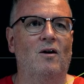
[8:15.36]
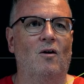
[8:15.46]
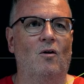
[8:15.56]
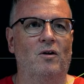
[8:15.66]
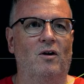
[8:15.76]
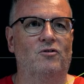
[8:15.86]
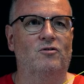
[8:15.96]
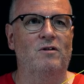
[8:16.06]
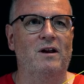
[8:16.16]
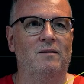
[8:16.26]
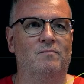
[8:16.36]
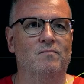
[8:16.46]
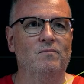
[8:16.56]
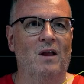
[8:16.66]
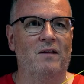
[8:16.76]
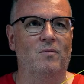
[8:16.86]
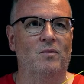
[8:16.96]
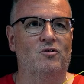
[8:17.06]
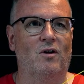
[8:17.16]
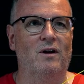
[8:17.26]
on our screen. And then we
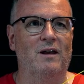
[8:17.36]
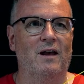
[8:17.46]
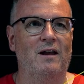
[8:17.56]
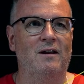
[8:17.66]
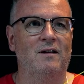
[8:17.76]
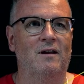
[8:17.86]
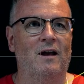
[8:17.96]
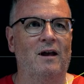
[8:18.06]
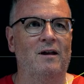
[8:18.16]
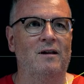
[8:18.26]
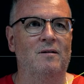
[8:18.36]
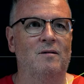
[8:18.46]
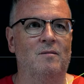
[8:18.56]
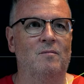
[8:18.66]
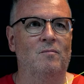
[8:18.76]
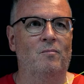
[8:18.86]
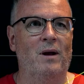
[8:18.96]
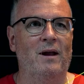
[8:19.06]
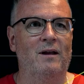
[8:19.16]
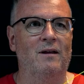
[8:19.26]
try again, and
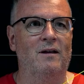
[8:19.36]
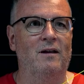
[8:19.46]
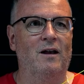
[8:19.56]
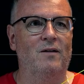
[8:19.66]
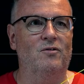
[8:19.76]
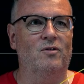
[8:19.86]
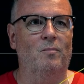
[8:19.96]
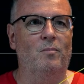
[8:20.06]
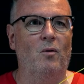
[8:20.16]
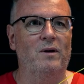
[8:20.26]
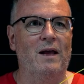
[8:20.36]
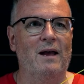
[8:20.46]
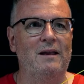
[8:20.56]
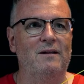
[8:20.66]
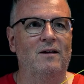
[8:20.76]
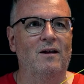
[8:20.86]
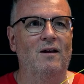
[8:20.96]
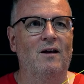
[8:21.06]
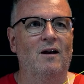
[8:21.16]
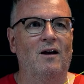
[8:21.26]
bang, it gave us a
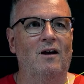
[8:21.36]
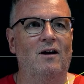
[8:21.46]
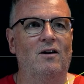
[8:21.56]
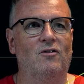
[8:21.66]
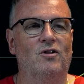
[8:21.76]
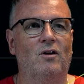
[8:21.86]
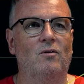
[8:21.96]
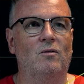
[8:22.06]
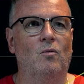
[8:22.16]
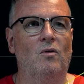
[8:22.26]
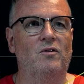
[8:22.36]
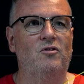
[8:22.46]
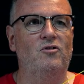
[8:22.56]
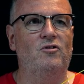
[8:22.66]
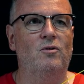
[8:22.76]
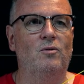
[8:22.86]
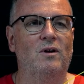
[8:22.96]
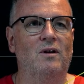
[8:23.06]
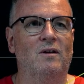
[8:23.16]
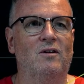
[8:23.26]
0.8. So what this is
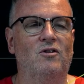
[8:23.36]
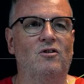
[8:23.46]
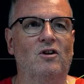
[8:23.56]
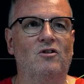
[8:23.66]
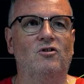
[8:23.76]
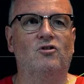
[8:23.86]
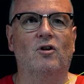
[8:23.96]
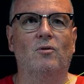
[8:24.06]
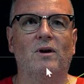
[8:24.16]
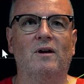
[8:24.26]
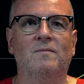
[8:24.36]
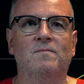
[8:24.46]
doing is it's actually showing